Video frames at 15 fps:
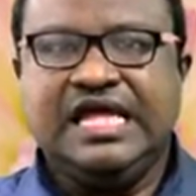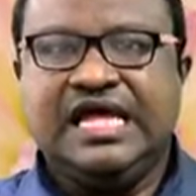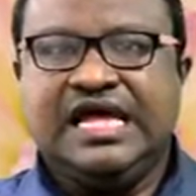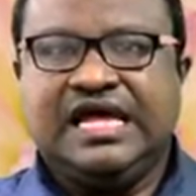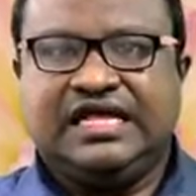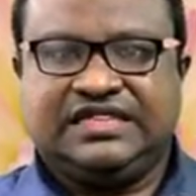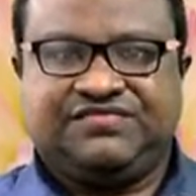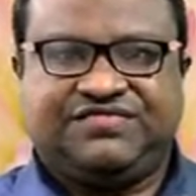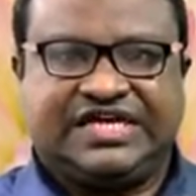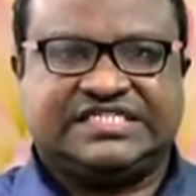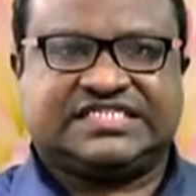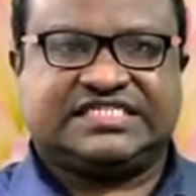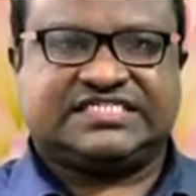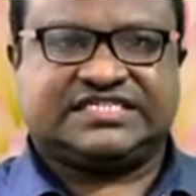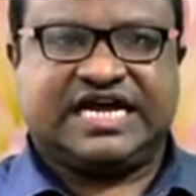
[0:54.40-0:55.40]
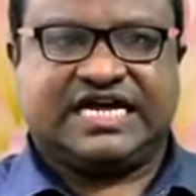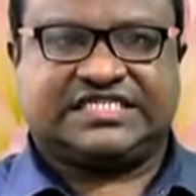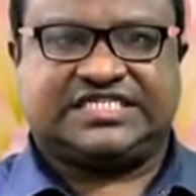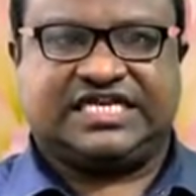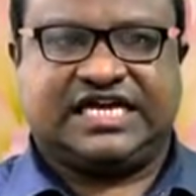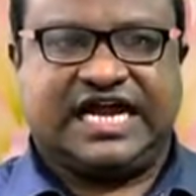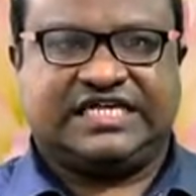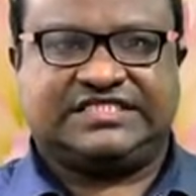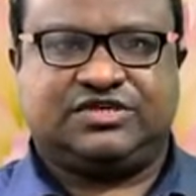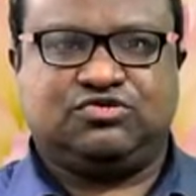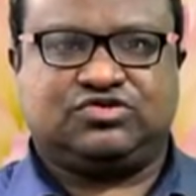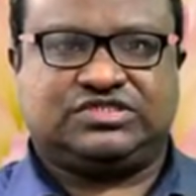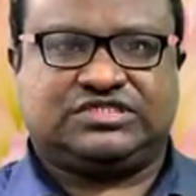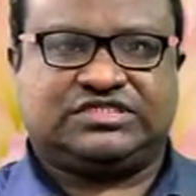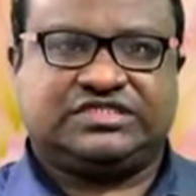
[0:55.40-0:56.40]
The first structure, as you
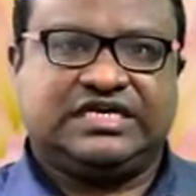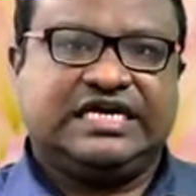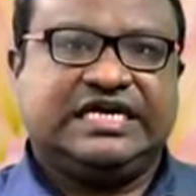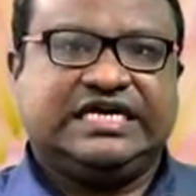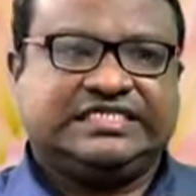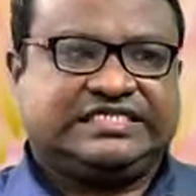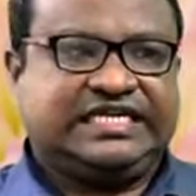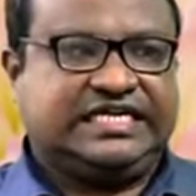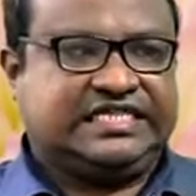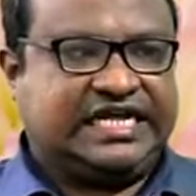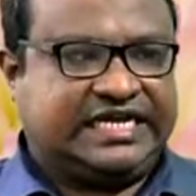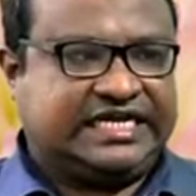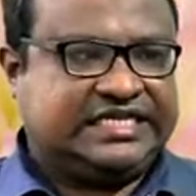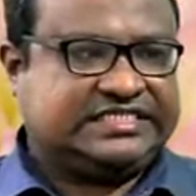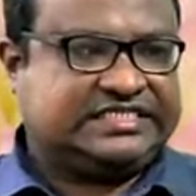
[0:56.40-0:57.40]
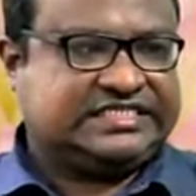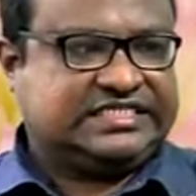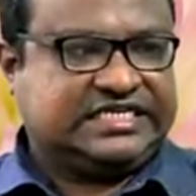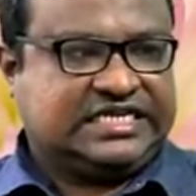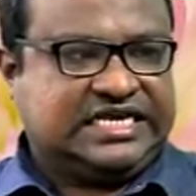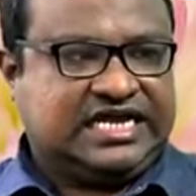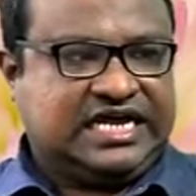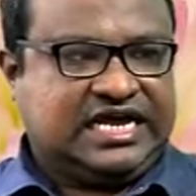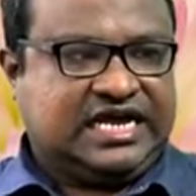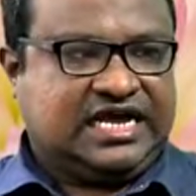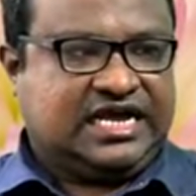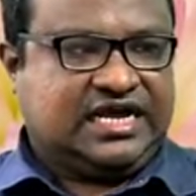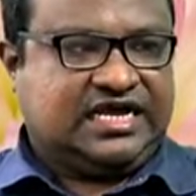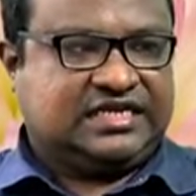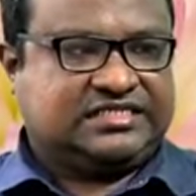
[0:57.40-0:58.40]
see, that is
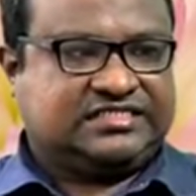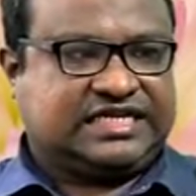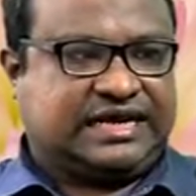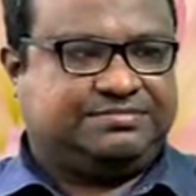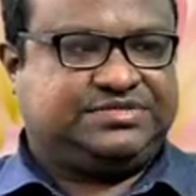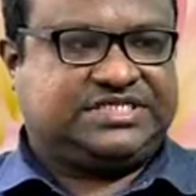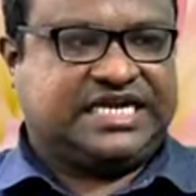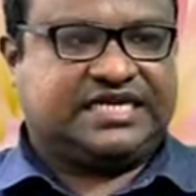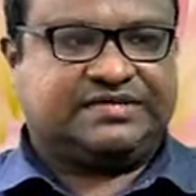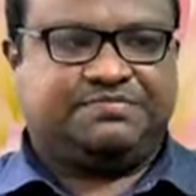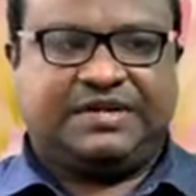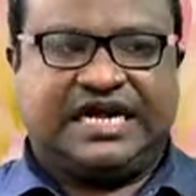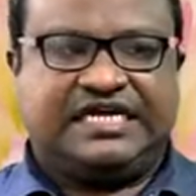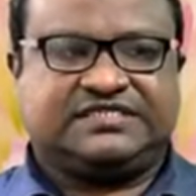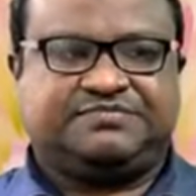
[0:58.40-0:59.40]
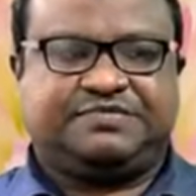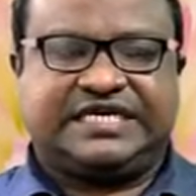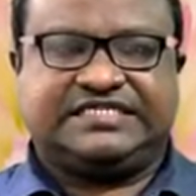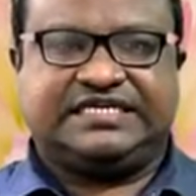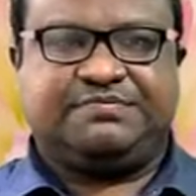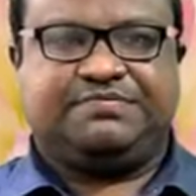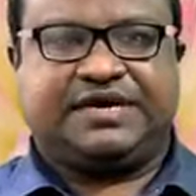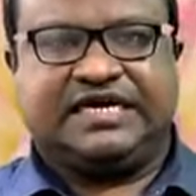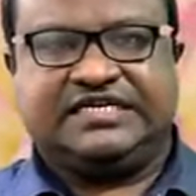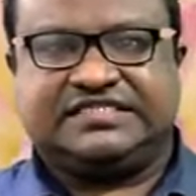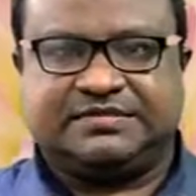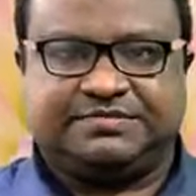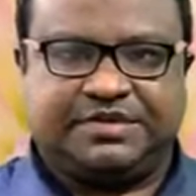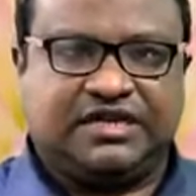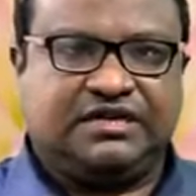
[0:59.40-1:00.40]
subject plus present
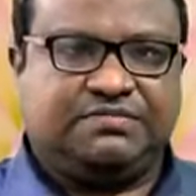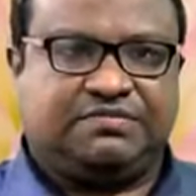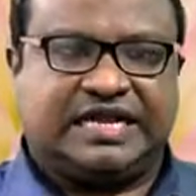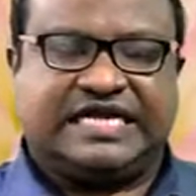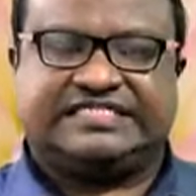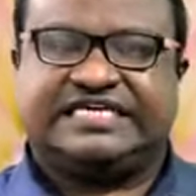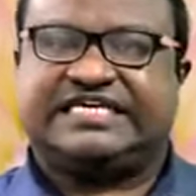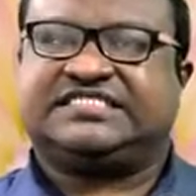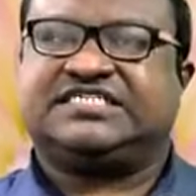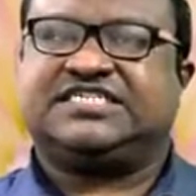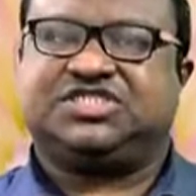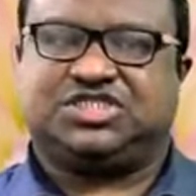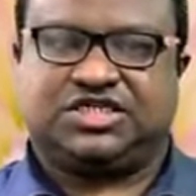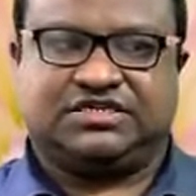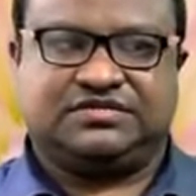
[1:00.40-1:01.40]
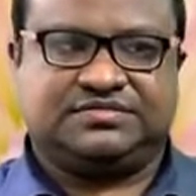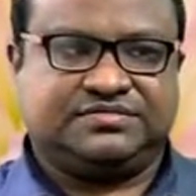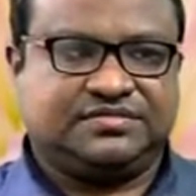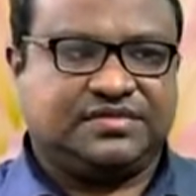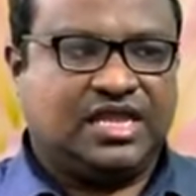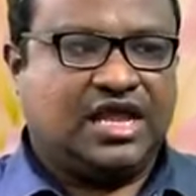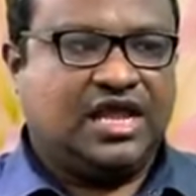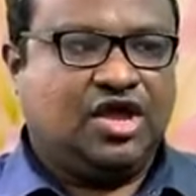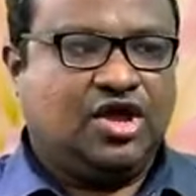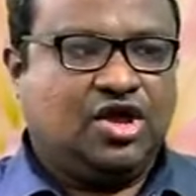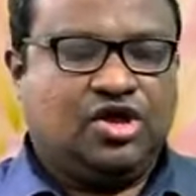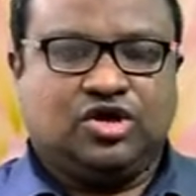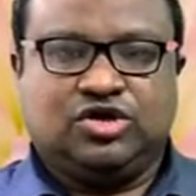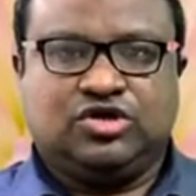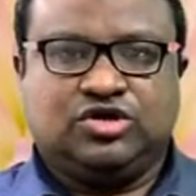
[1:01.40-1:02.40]
participle plus extension.
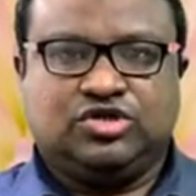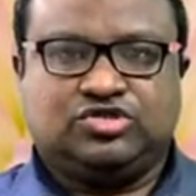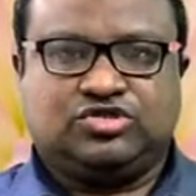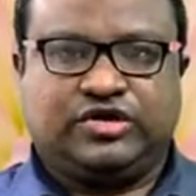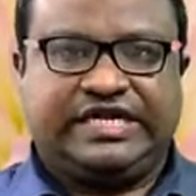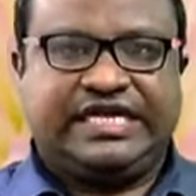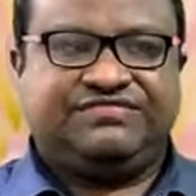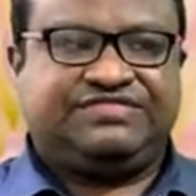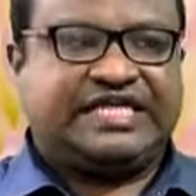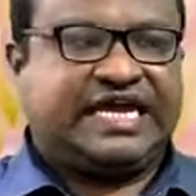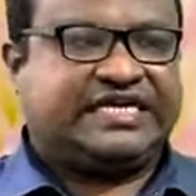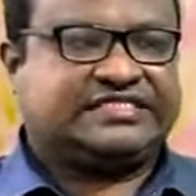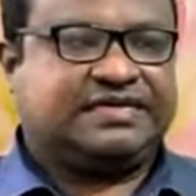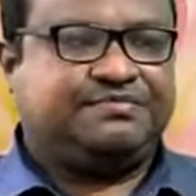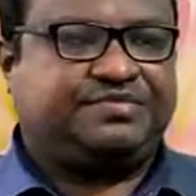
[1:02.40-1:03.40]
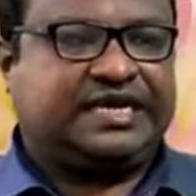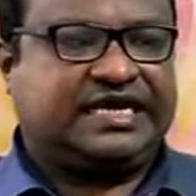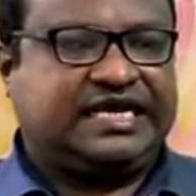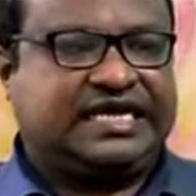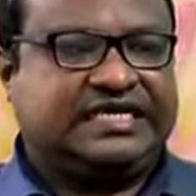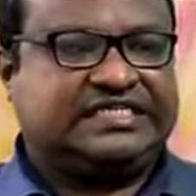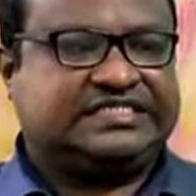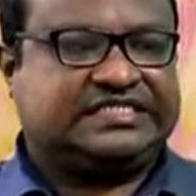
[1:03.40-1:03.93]
So if the example is the